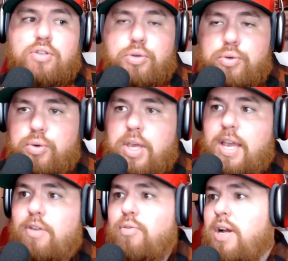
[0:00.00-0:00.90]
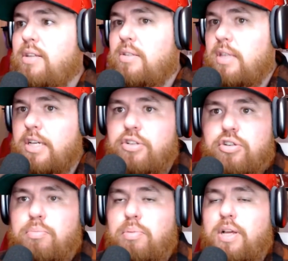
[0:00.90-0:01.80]
who you can't rest, the
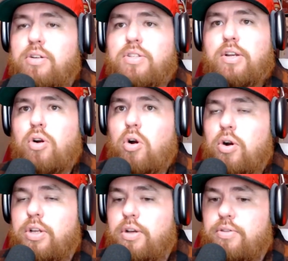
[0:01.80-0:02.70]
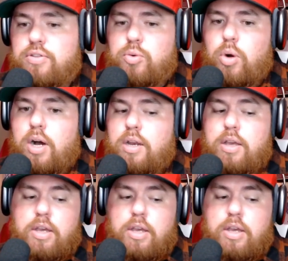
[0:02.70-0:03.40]
injured players that are already on the squad.